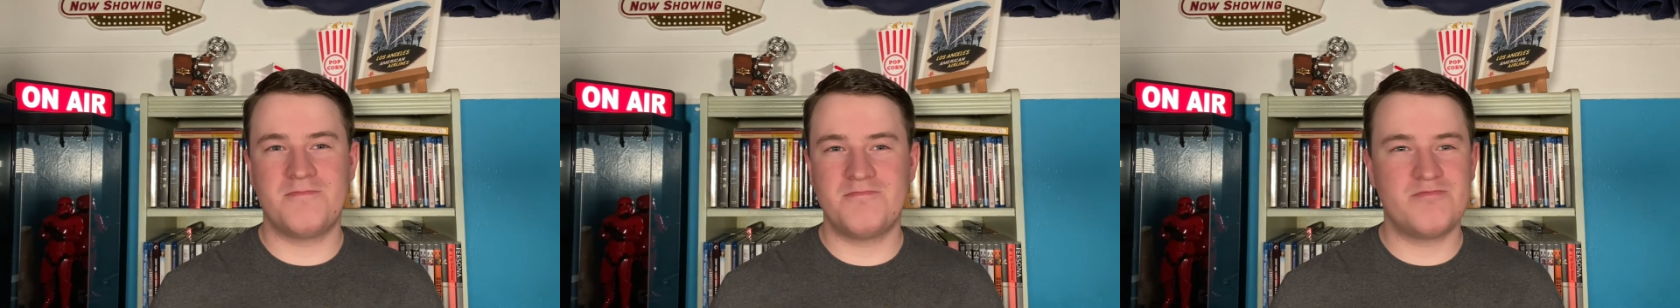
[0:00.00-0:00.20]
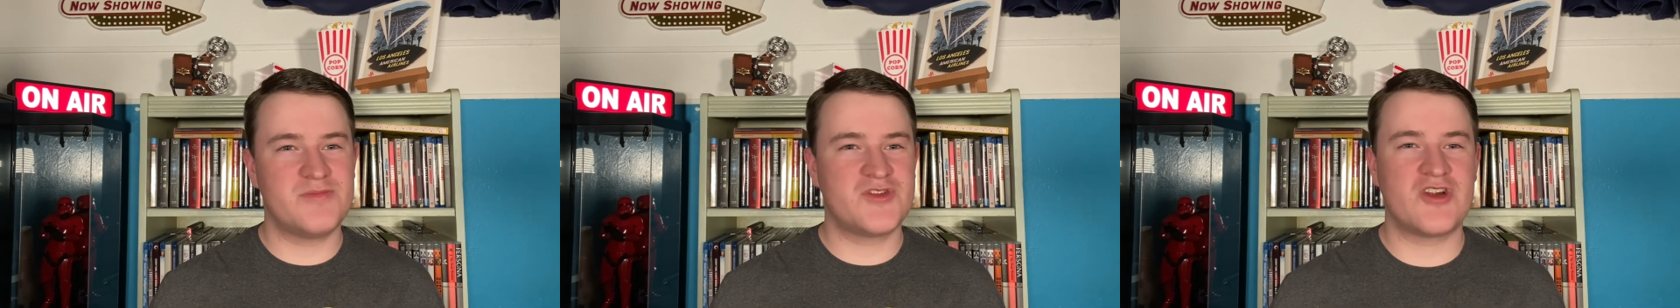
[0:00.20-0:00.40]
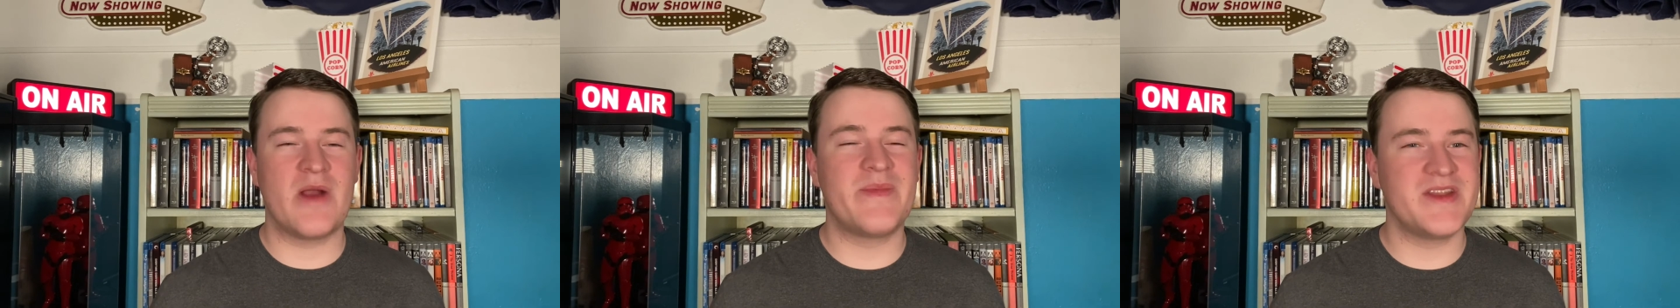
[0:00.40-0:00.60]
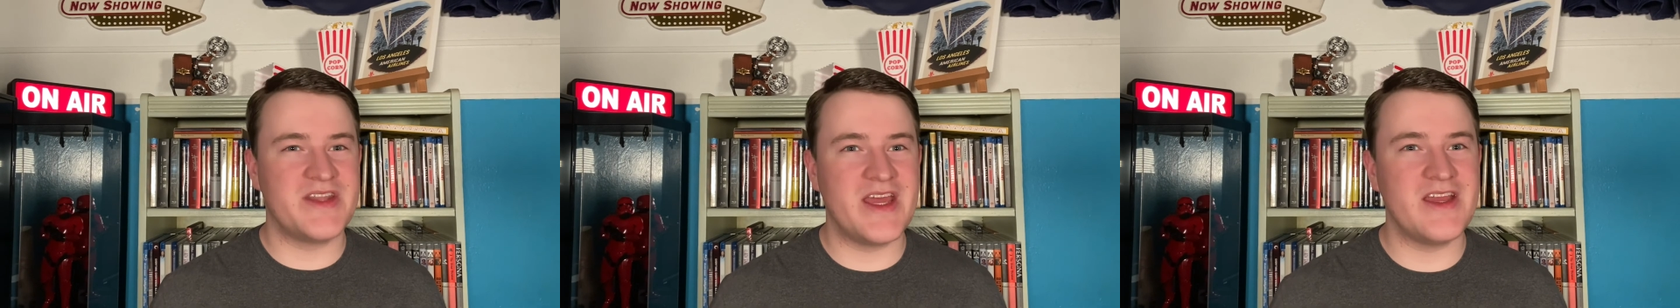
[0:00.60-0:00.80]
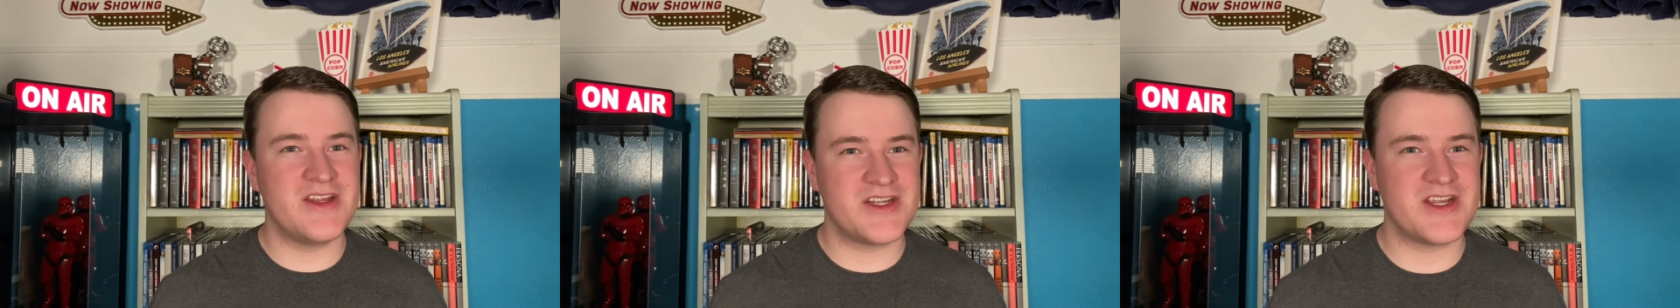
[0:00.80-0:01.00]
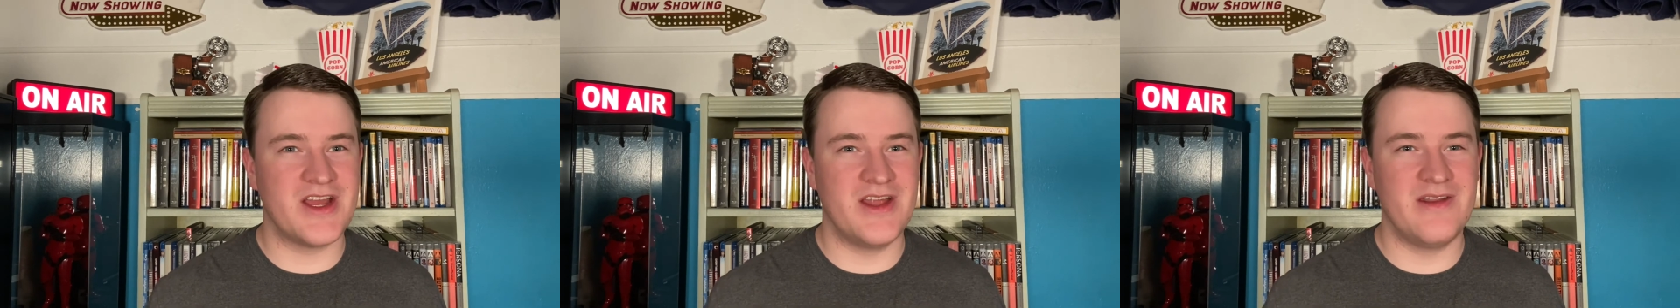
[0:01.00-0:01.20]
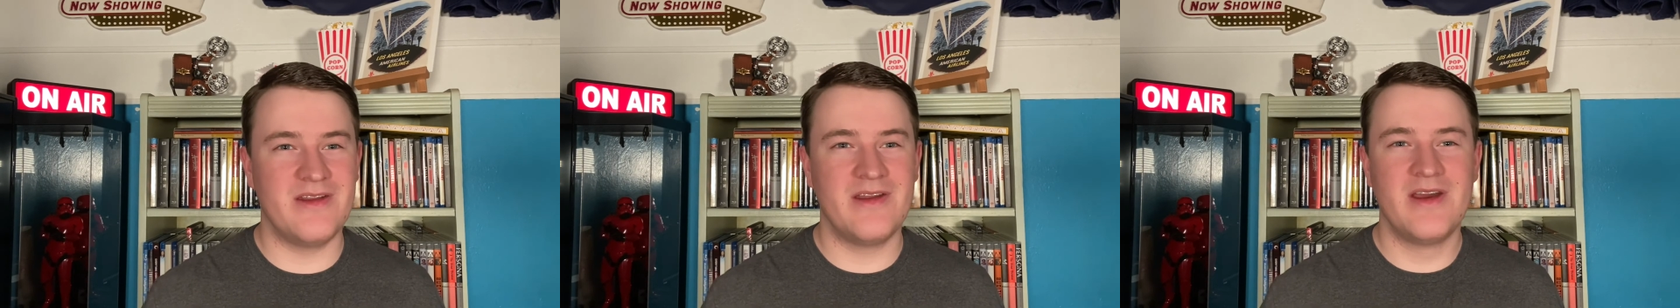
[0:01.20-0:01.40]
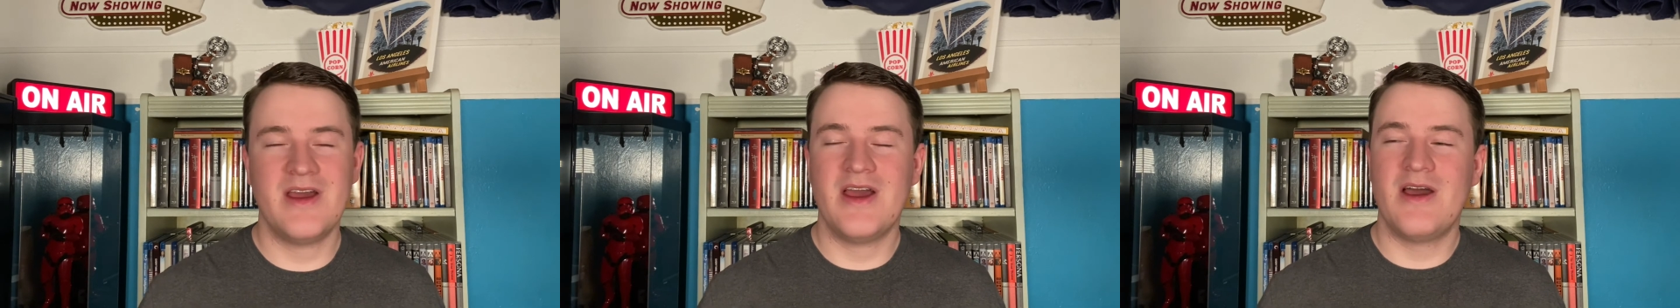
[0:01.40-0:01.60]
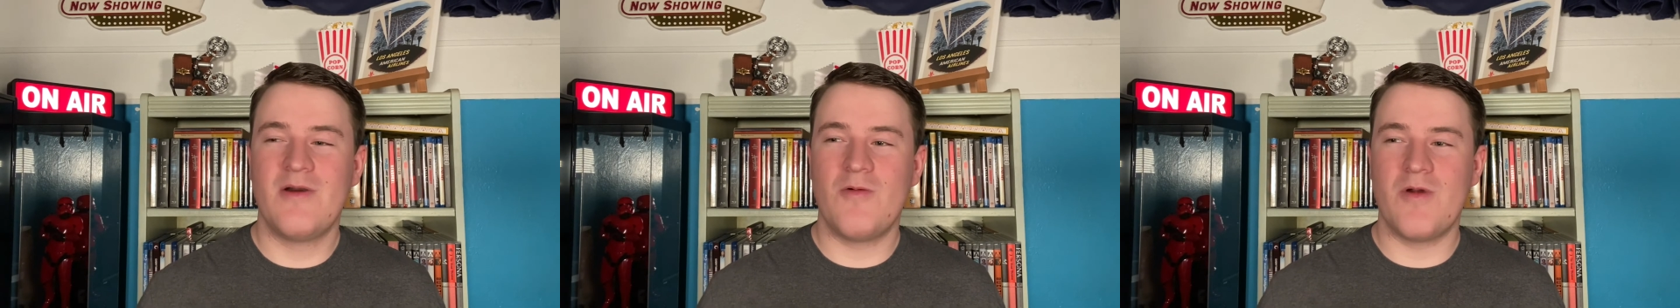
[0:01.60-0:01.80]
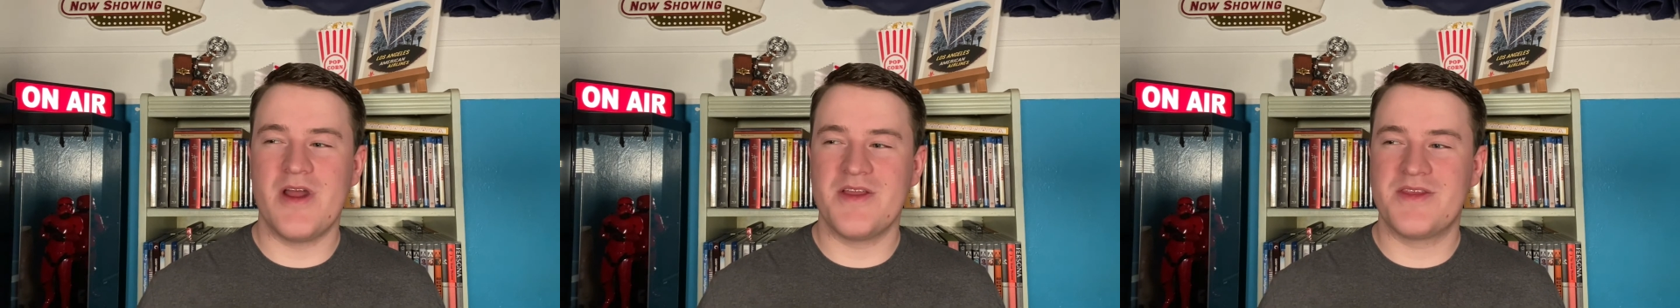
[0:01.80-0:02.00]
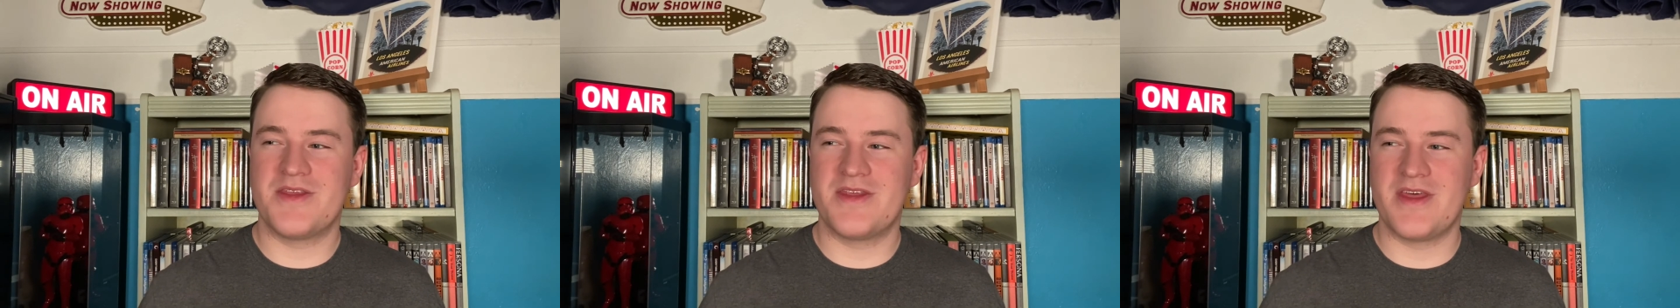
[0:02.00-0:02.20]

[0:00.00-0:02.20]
trepidation with